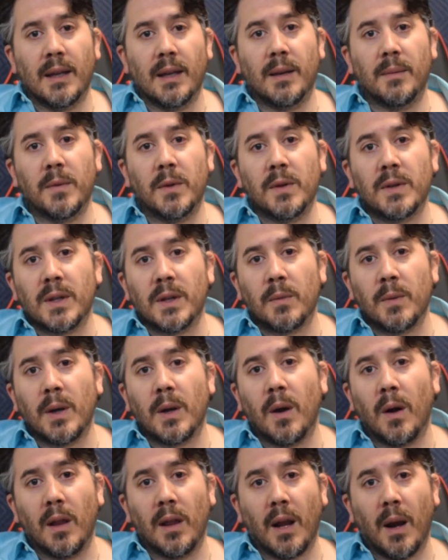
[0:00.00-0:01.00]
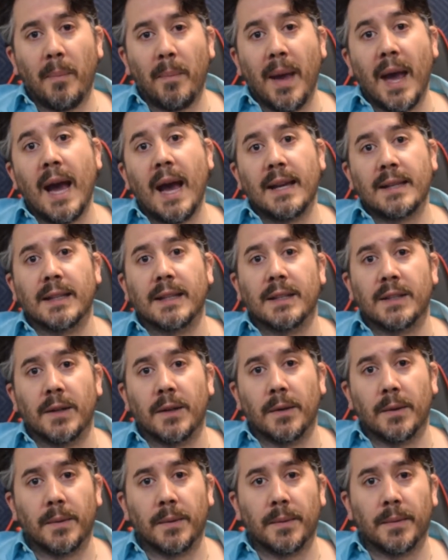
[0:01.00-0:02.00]
In music, we call it a passing
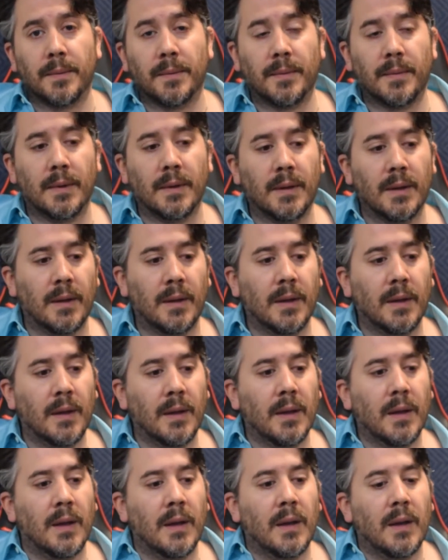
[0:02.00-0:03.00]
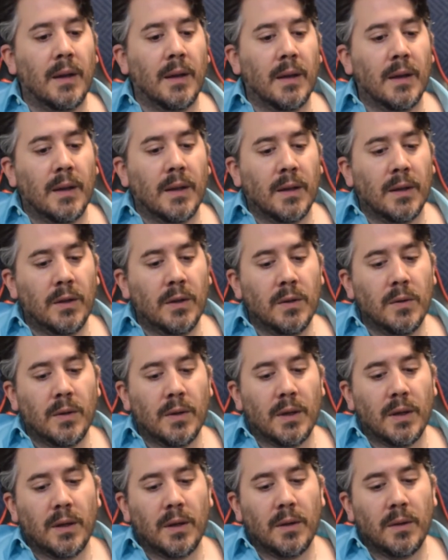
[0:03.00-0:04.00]
tone. You
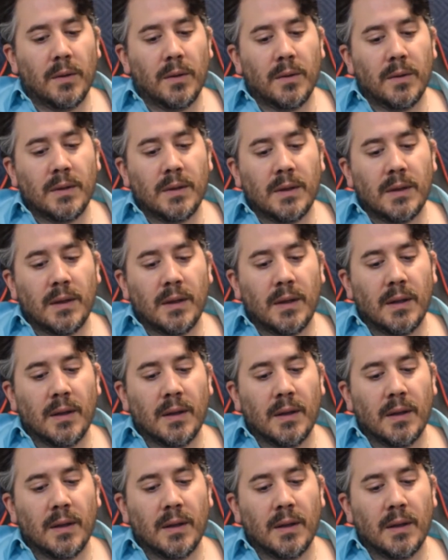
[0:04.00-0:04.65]
can use